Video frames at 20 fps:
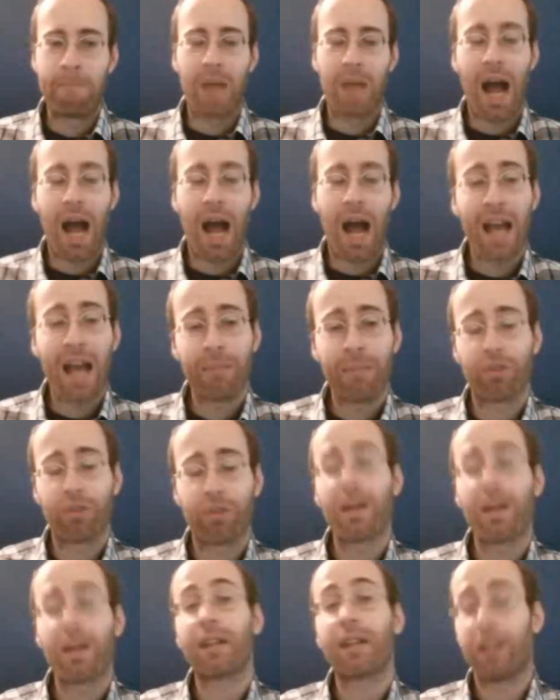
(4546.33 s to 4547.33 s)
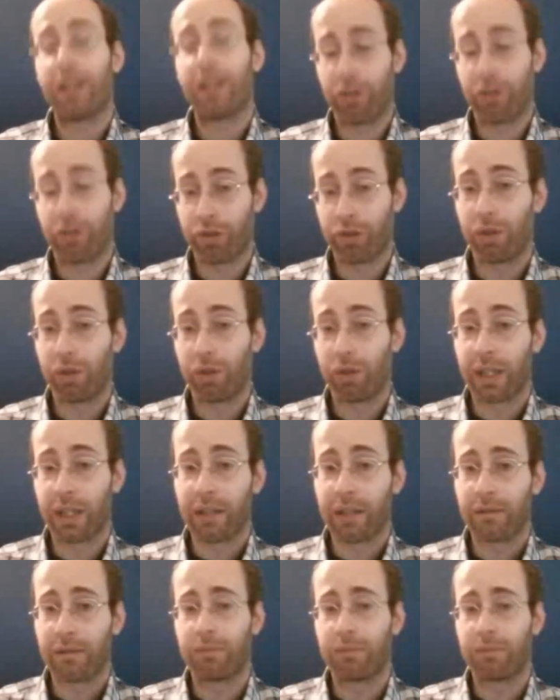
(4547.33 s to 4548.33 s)
I am directly
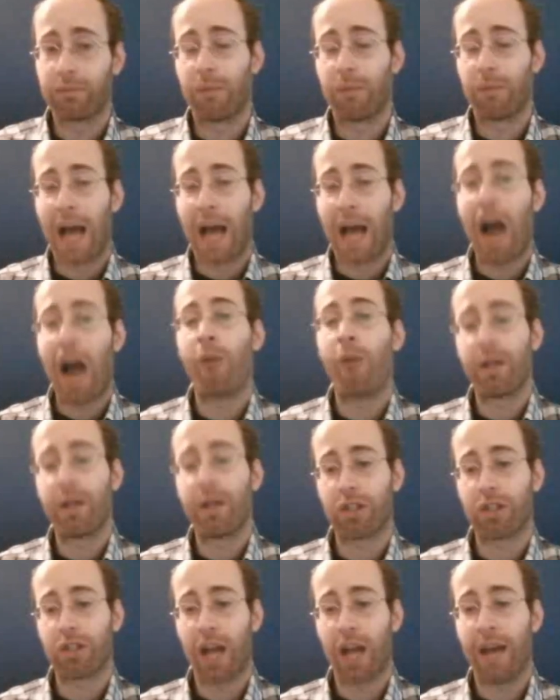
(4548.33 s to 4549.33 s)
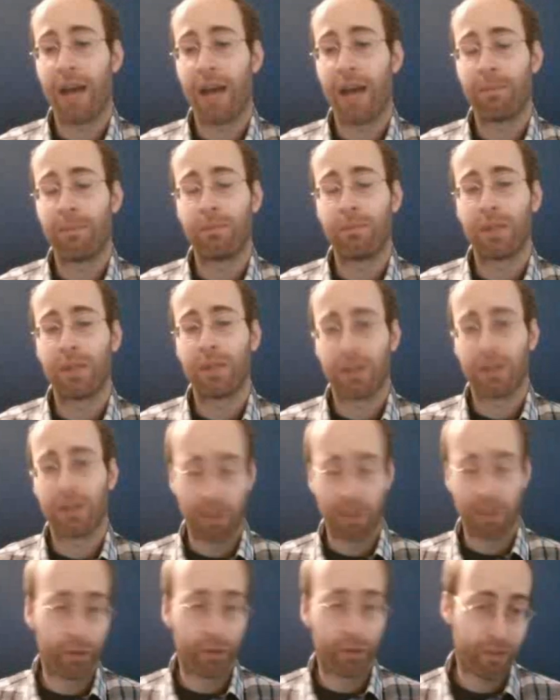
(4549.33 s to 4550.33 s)
controlling how much time
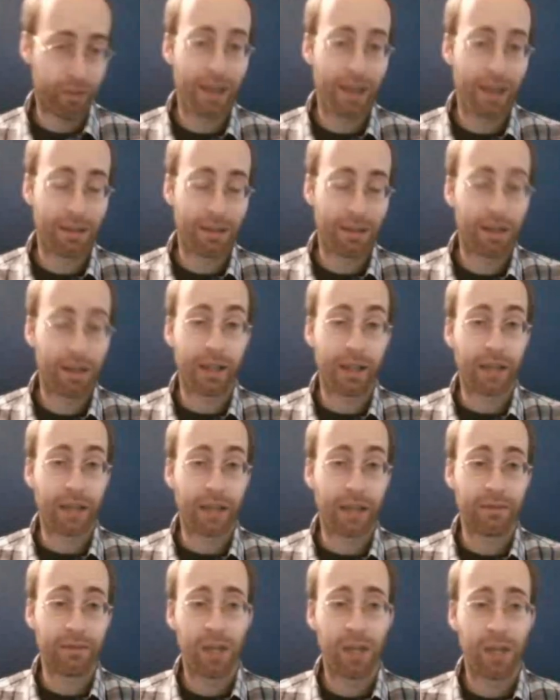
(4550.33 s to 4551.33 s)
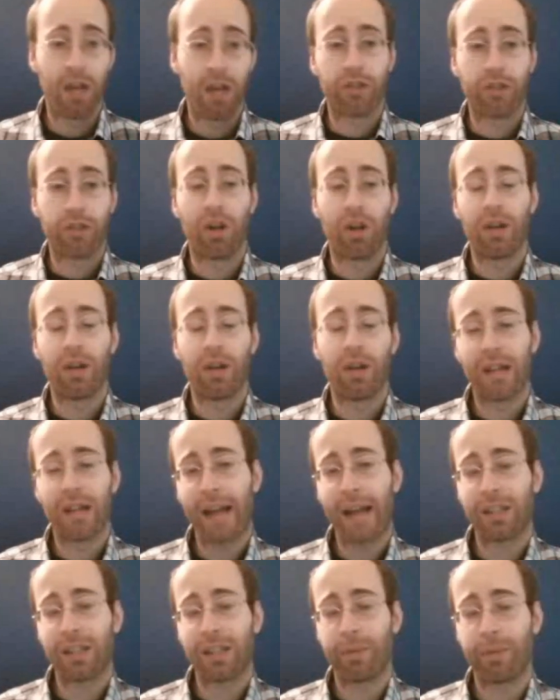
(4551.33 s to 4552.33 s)
someone spends studying. So in
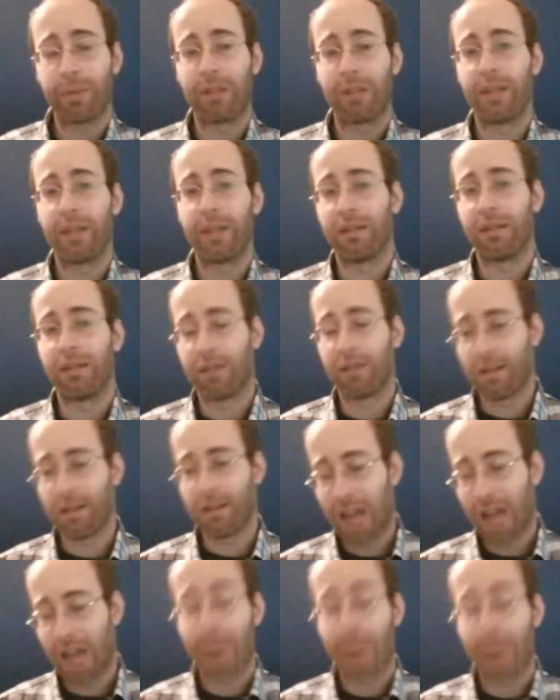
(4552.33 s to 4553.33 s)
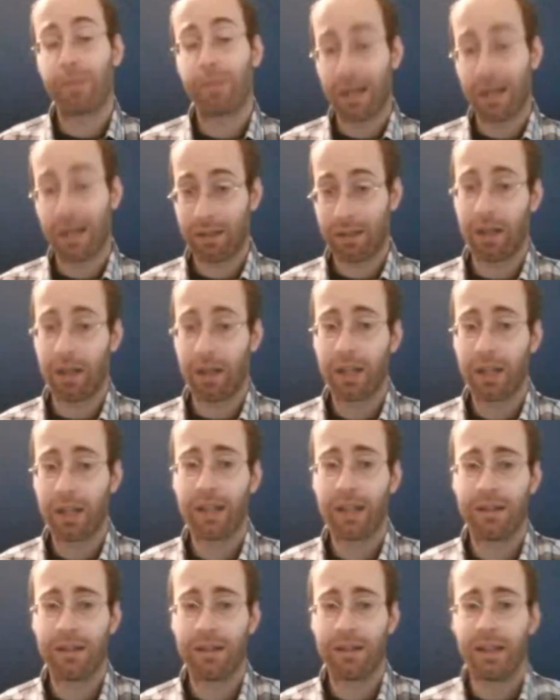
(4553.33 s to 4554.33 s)
that experiment, time spent
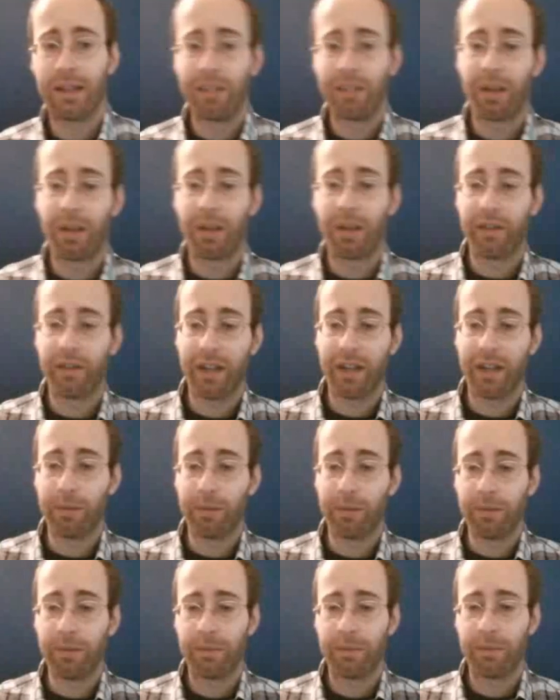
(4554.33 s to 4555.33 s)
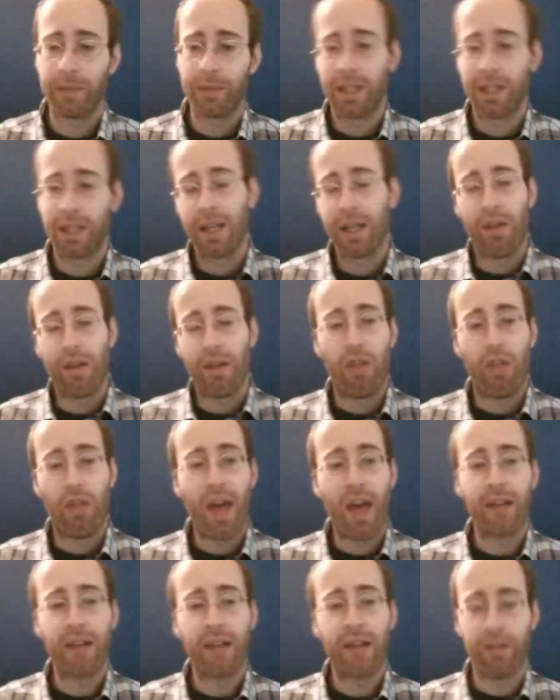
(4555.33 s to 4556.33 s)
studying is the independent variable.
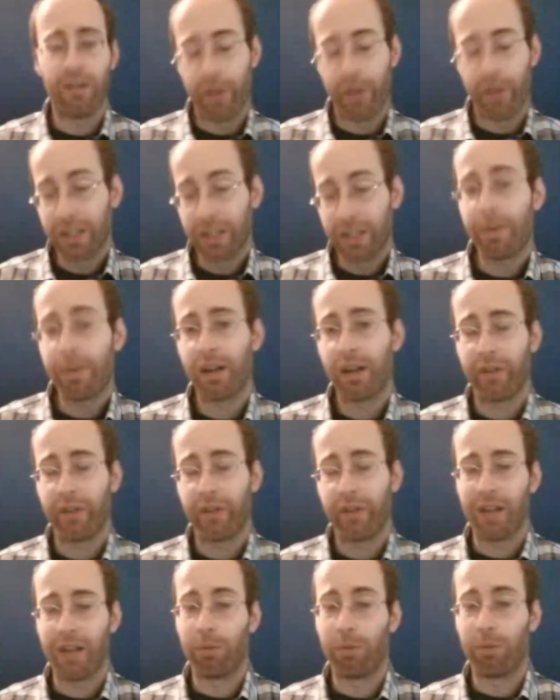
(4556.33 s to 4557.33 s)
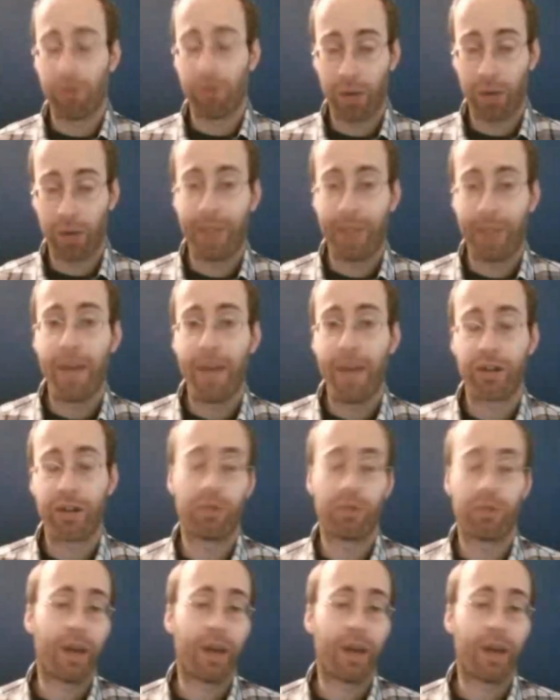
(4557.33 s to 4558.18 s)
Then the dependent variable is what I measure.